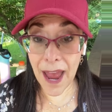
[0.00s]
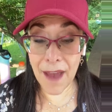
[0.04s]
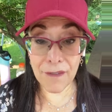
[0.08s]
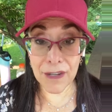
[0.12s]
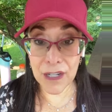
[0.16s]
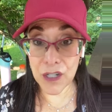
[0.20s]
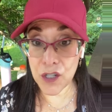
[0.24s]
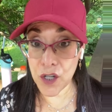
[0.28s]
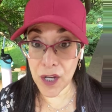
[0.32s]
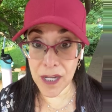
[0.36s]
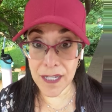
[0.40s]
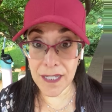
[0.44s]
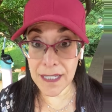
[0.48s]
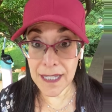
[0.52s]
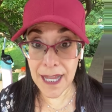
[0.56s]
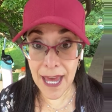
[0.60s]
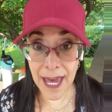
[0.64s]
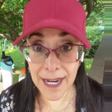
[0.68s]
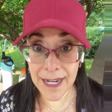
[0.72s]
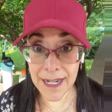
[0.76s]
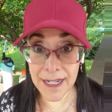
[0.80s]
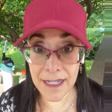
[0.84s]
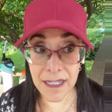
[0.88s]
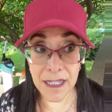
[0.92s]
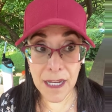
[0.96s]
having just
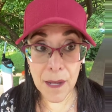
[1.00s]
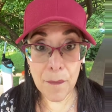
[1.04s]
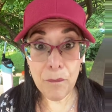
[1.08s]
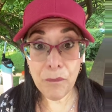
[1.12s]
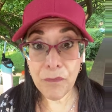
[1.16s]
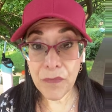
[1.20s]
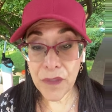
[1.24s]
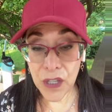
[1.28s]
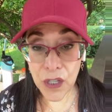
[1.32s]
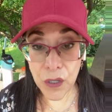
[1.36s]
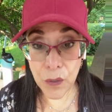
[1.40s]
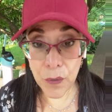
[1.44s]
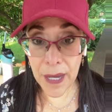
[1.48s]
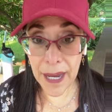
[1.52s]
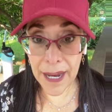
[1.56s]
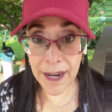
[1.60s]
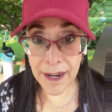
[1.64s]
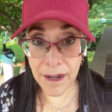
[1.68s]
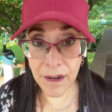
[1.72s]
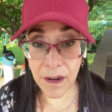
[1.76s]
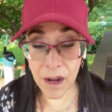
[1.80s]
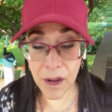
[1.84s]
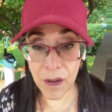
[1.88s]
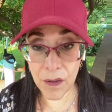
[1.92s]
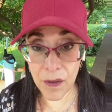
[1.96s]
lettuce, you get
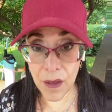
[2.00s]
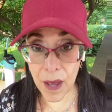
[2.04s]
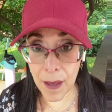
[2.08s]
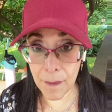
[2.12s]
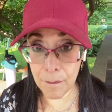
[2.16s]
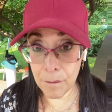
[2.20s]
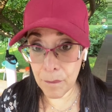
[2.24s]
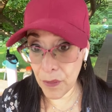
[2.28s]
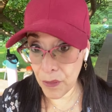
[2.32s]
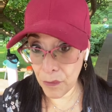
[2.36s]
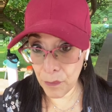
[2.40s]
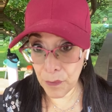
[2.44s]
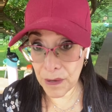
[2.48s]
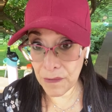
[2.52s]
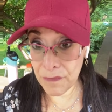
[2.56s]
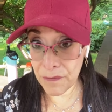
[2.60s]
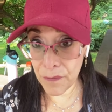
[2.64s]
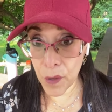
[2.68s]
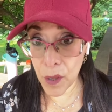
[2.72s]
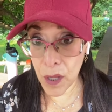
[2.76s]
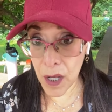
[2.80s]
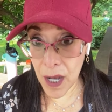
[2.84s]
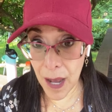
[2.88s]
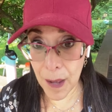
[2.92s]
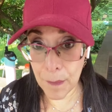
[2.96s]
3
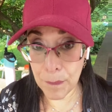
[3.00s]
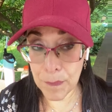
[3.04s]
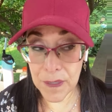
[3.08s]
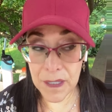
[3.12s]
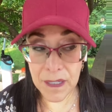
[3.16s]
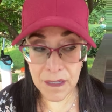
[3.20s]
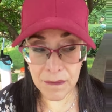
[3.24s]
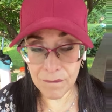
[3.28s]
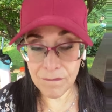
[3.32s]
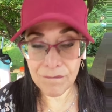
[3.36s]
full cups.